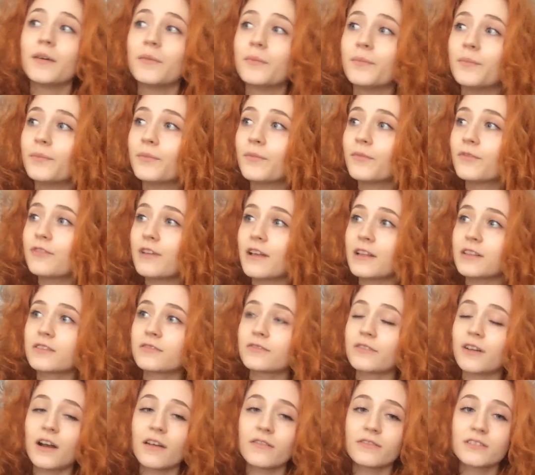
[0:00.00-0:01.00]
Felt
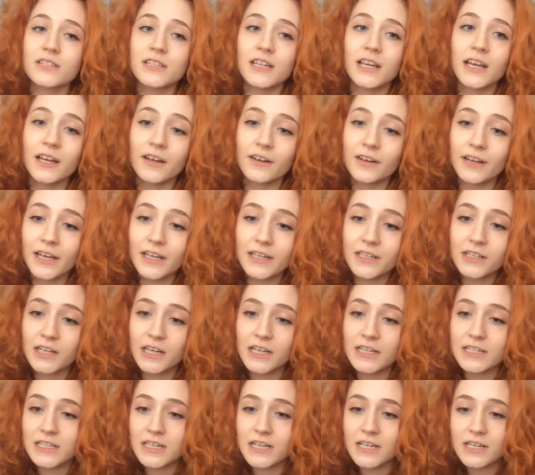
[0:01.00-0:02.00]
for obviously Ariana
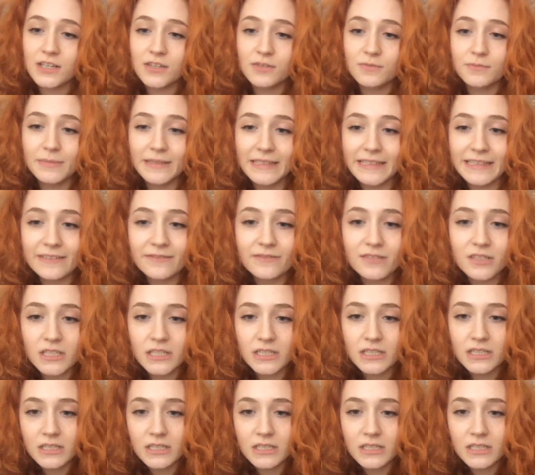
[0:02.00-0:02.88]
Grande. I couldn't believe she